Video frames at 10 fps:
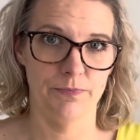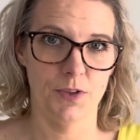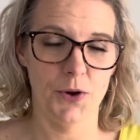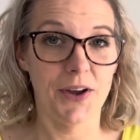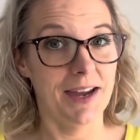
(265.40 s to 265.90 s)

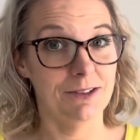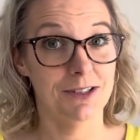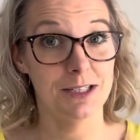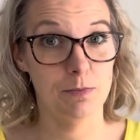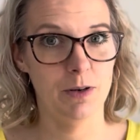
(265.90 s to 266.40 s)
Okay, so
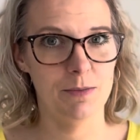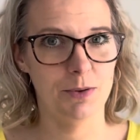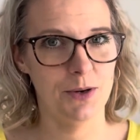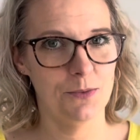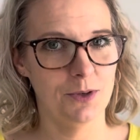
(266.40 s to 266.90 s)
that's bullet
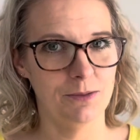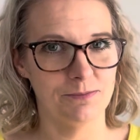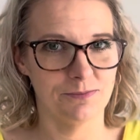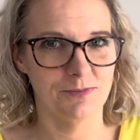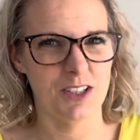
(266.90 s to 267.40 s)
point 1.
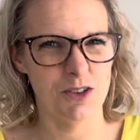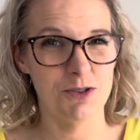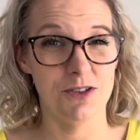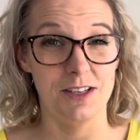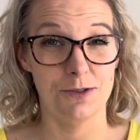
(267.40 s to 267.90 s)
Told
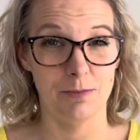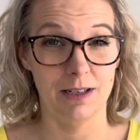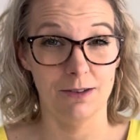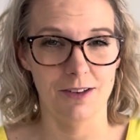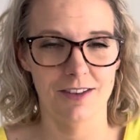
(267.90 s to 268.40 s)
you these would be
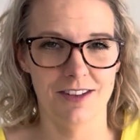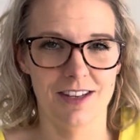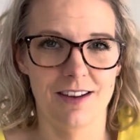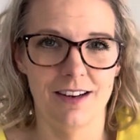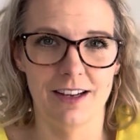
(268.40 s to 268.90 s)
longer than
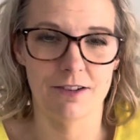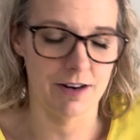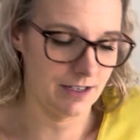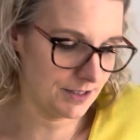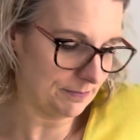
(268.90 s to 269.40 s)
the earlier
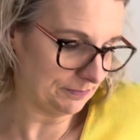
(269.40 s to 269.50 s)
grades.